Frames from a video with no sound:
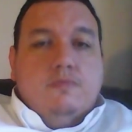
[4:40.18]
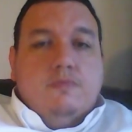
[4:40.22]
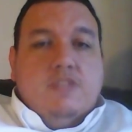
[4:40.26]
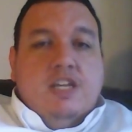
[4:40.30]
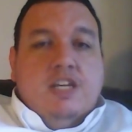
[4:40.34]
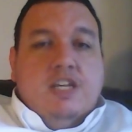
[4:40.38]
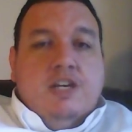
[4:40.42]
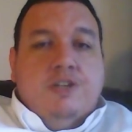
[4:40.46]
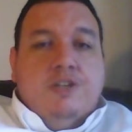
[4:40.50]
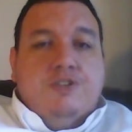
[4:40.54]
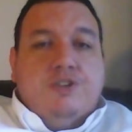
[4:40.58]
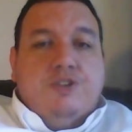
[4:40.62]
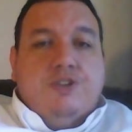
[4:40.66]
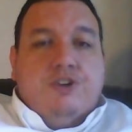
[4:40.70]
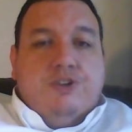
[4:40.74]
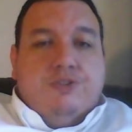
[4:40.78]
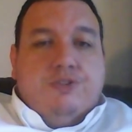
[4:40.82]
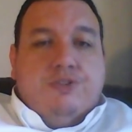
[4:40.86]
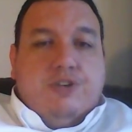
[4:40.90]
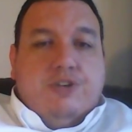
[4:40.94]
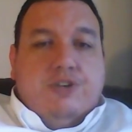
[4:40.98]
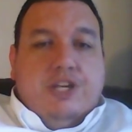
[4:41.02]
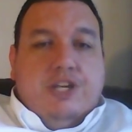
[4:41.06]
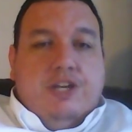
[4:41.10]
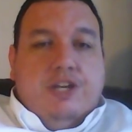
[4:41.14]

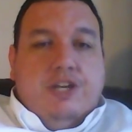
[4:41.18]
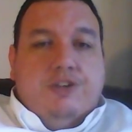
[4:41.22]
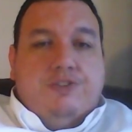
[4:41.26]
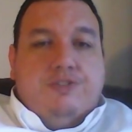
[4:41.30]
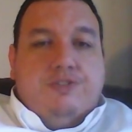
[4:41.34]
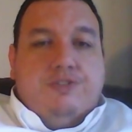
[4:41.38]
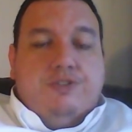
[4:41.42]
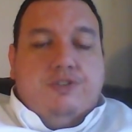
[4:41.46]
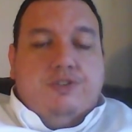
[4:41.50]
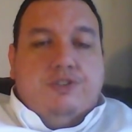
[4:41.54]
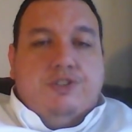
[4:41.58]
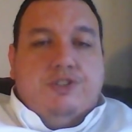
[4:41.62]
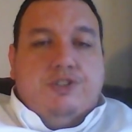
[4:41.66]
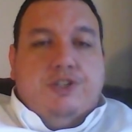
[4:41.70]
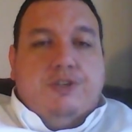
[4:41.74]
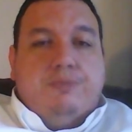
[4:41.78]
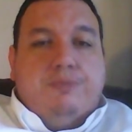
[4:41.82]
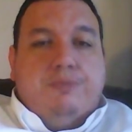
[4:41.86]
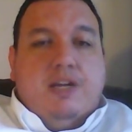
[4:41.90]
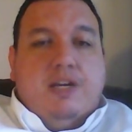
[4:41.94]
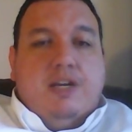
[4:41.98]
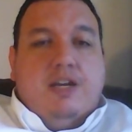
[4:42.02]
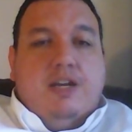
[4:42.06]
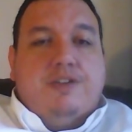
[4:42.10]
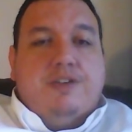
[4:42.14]
internal cancer, just
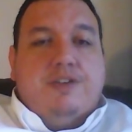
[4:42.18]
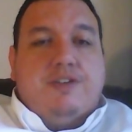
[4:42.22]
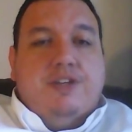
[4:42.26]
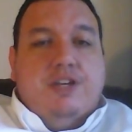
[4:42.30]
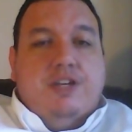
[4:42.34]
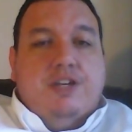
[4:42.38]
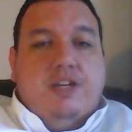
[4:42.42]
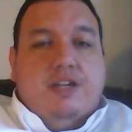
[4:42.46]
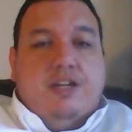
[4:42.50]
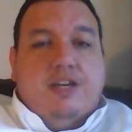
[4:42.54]
because skin